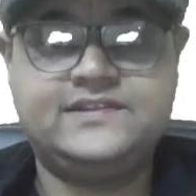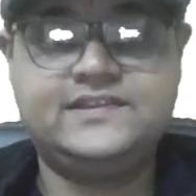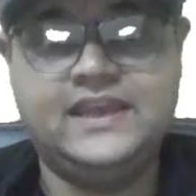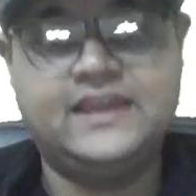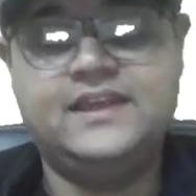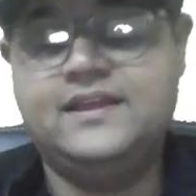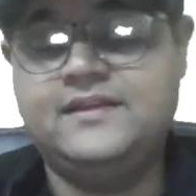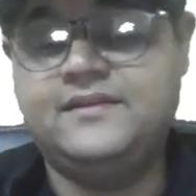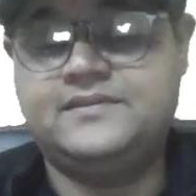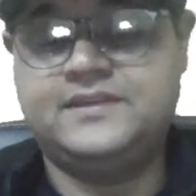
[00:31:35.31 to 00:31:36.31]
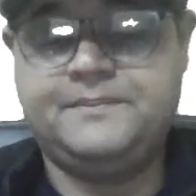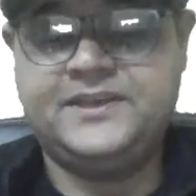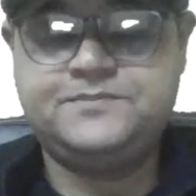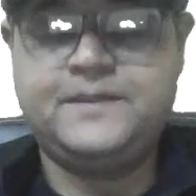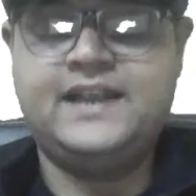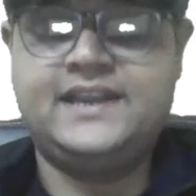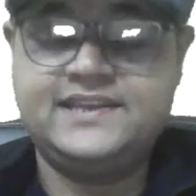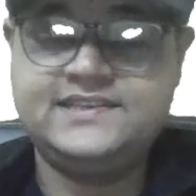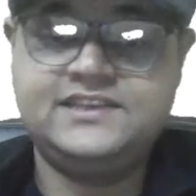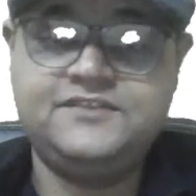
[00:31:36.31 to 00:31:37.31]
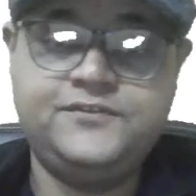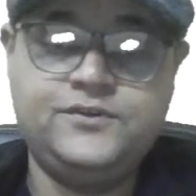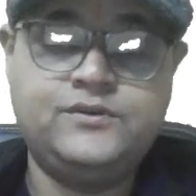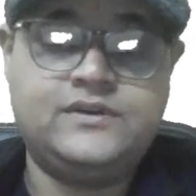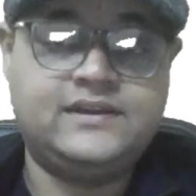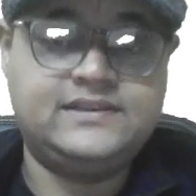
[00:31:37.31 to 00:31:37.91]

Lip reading: See, the best part is if you